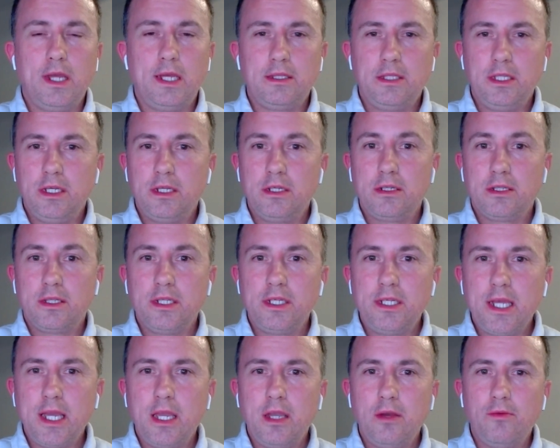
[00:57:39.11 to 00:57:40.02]
at the end of
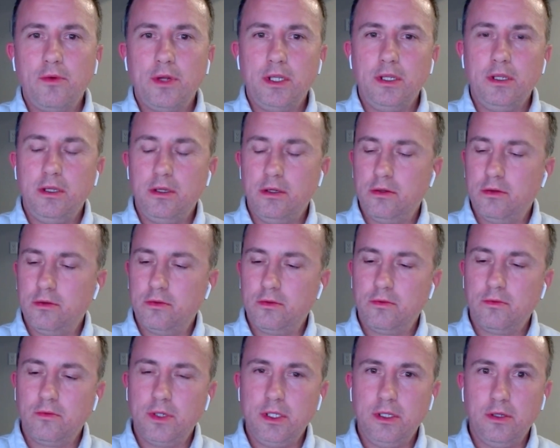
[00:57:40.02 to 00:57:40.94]
the day, when
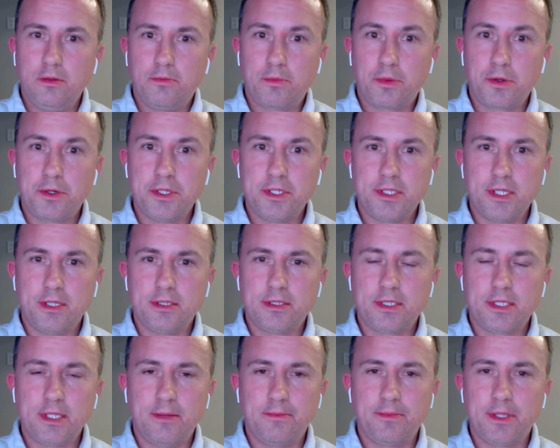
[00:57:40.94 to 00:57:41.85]
you
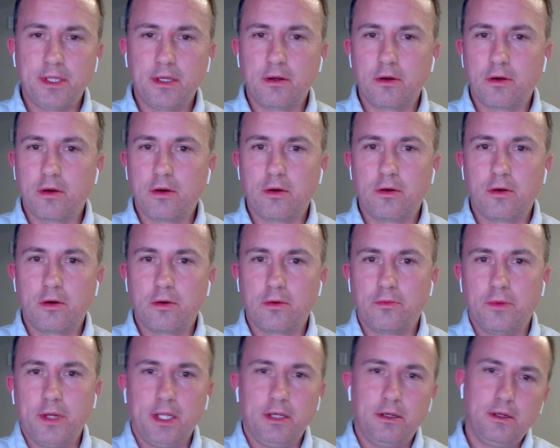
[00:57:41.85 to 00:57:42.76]
present something,
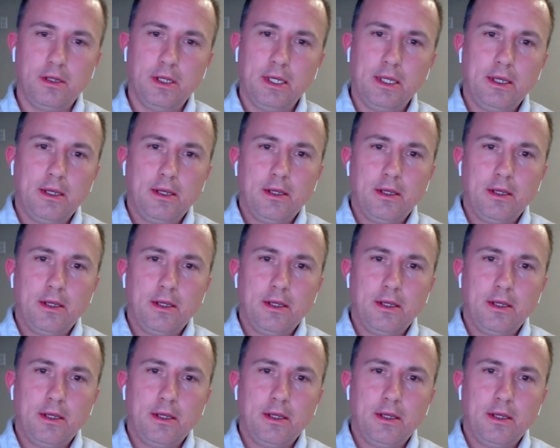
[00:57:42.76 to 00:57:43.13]
or when